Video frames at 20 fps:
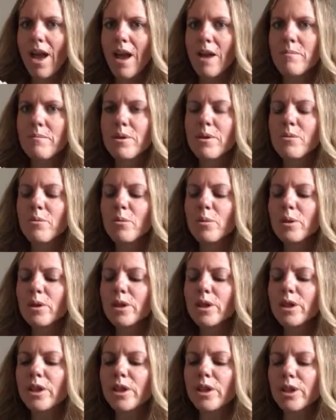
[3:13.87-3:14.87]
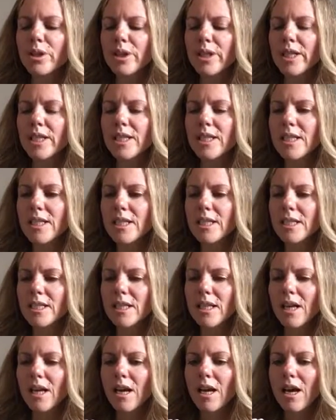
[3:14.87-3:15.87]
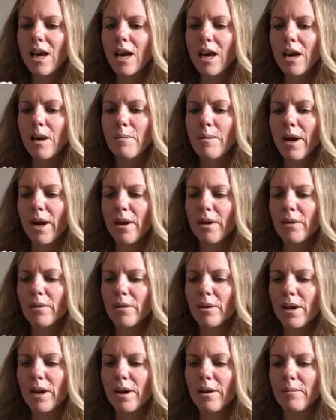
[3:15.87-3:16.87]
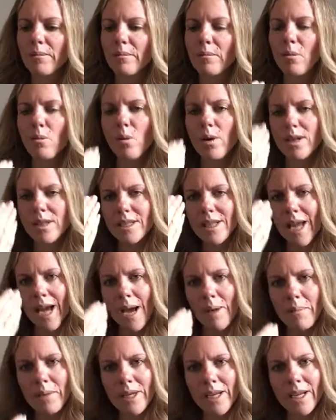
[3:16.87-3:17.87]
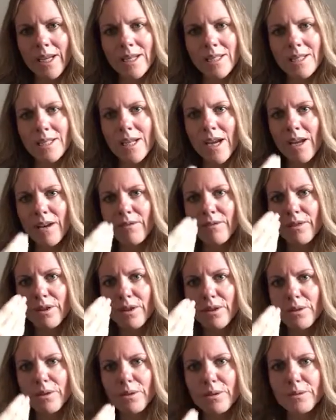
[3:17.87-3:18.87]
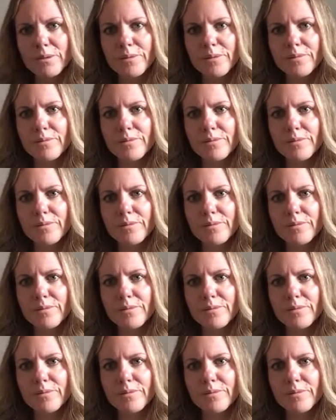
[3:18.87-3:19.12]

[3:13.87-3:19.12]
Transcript: and be really curious about what is happening inside of you.